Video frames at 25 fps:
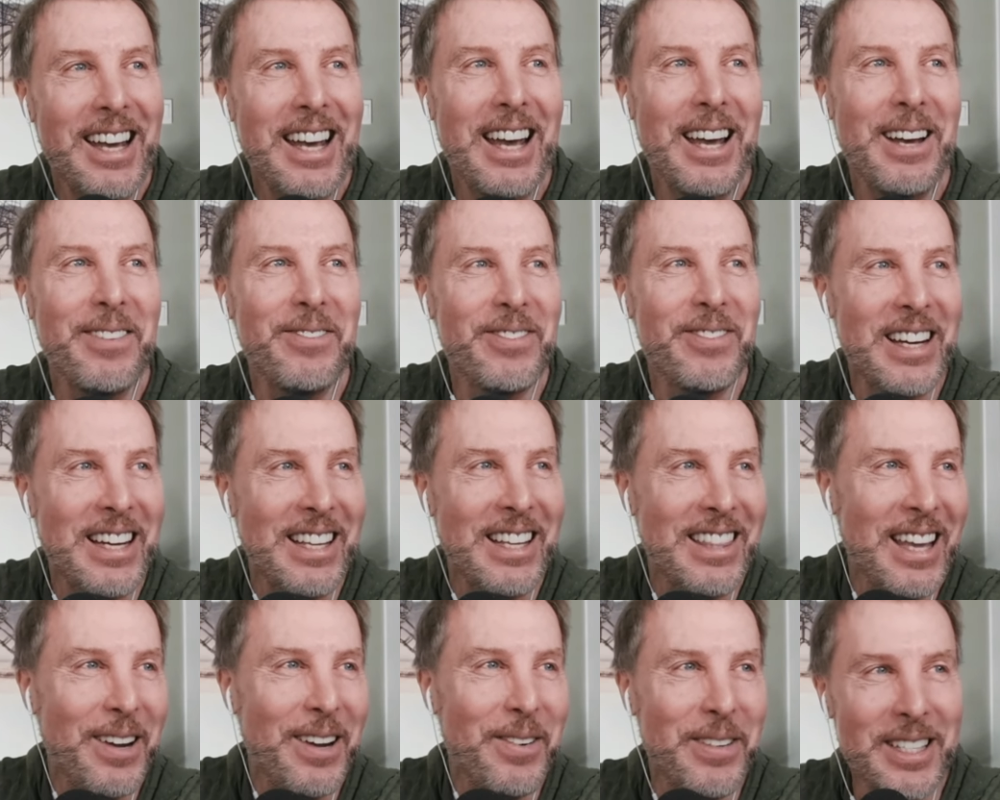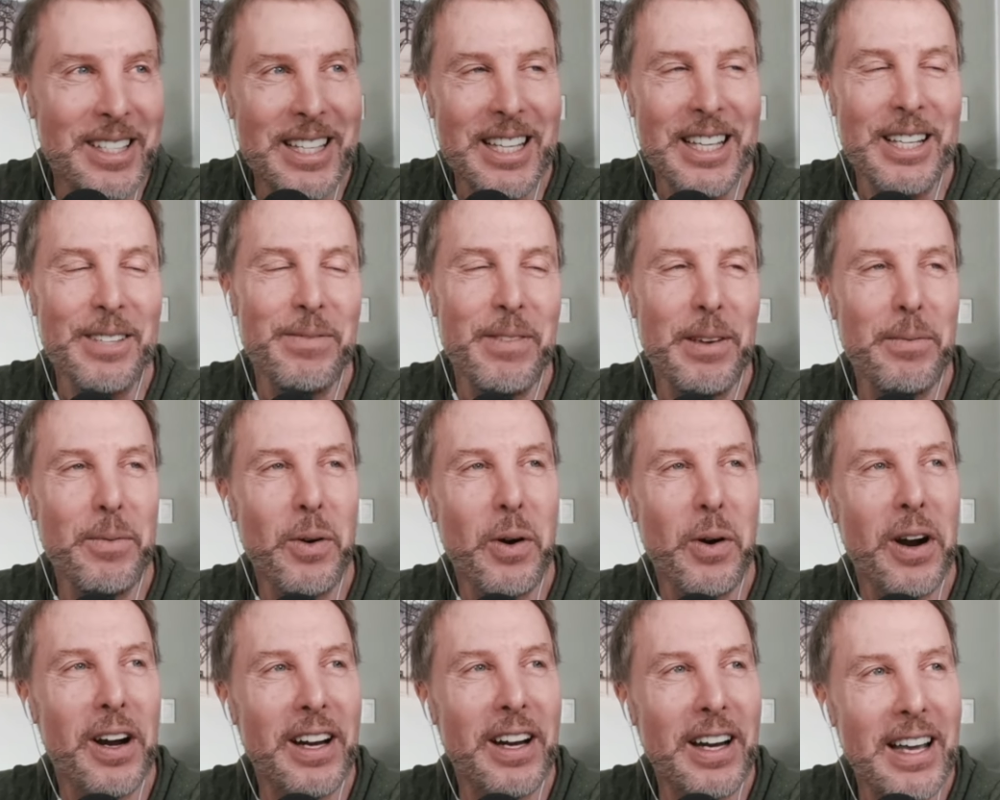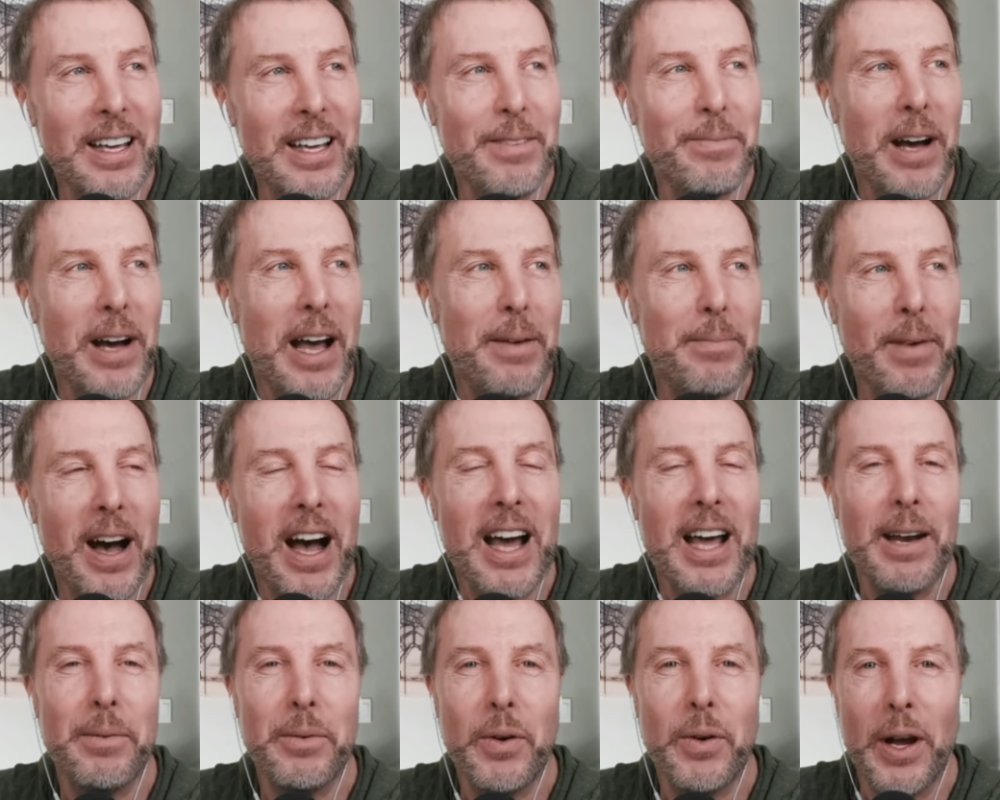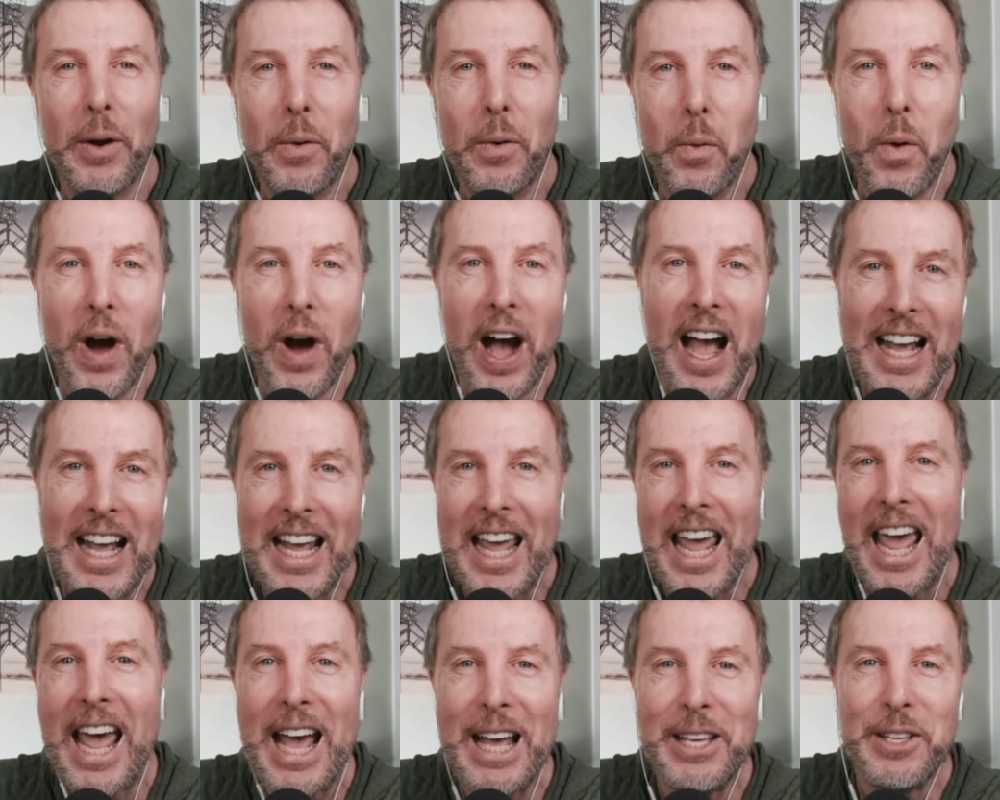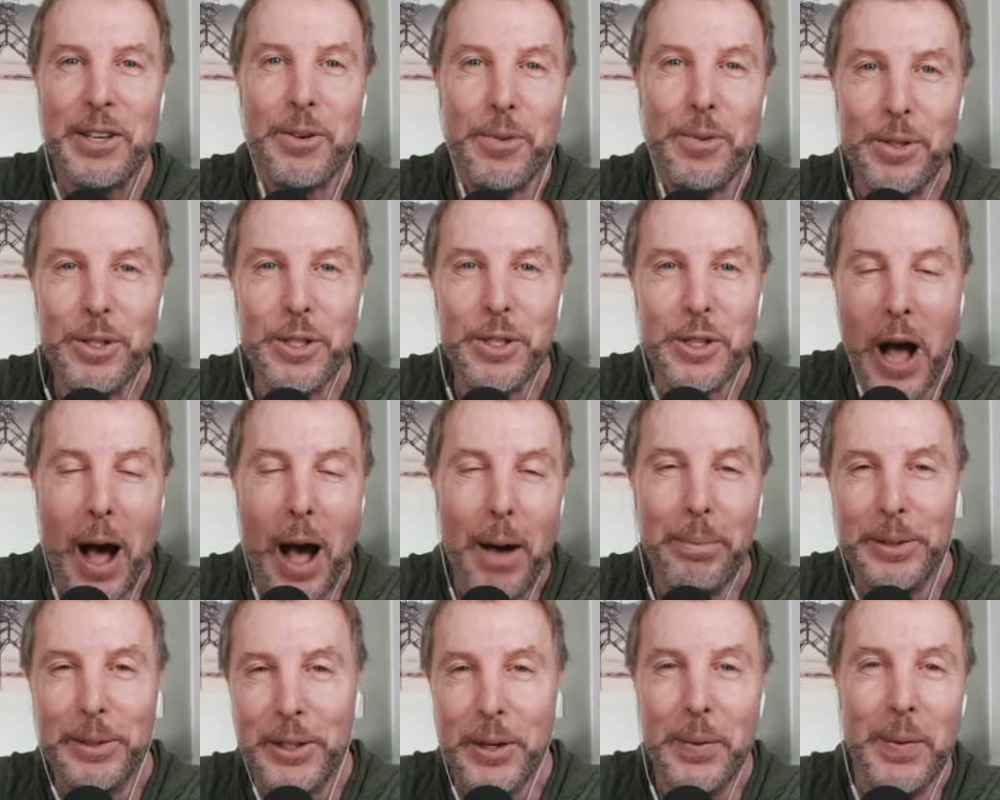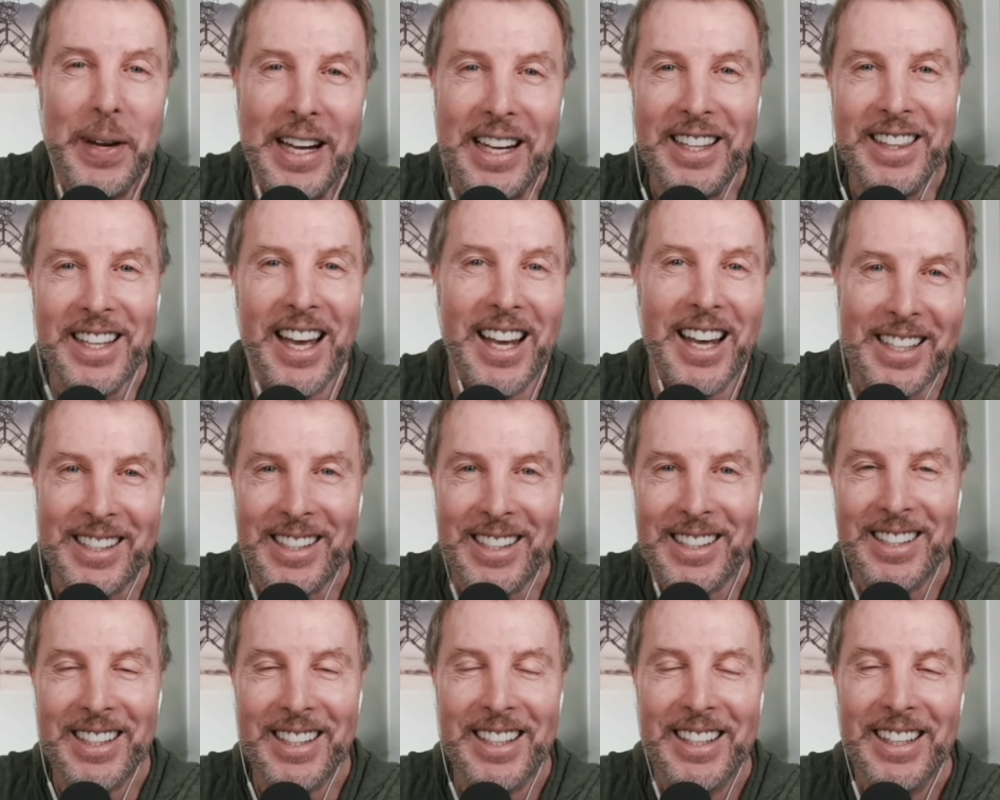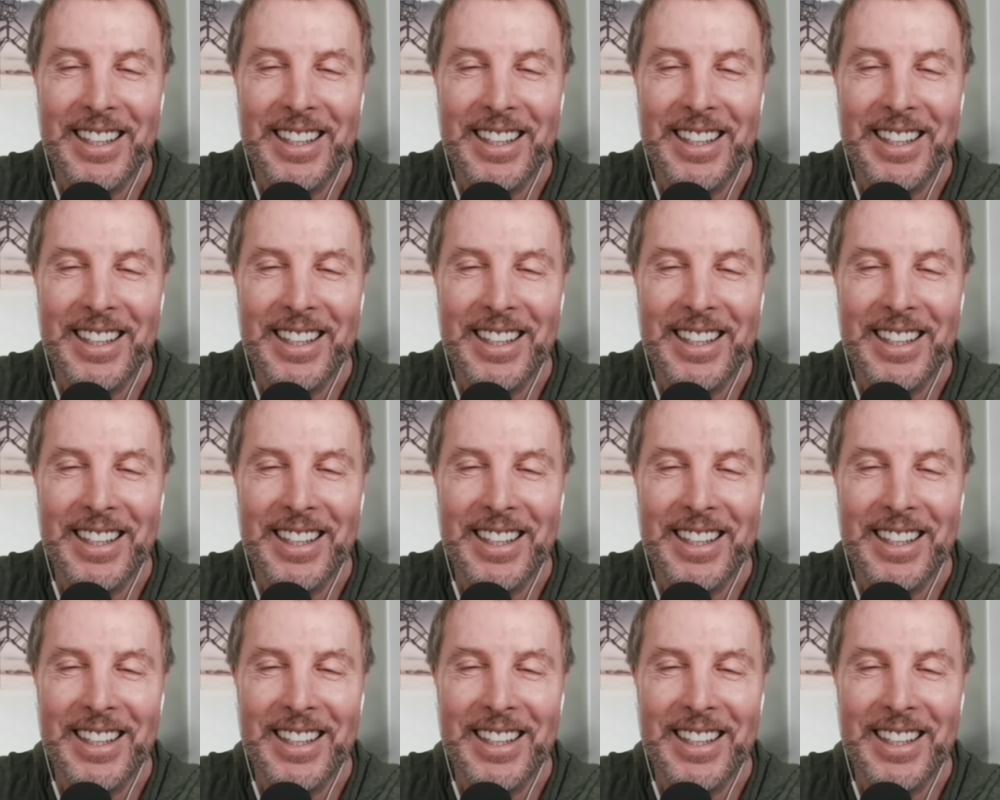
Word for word: and they would tease me more and in my mind I'm going, "Why can't you stop doing this?"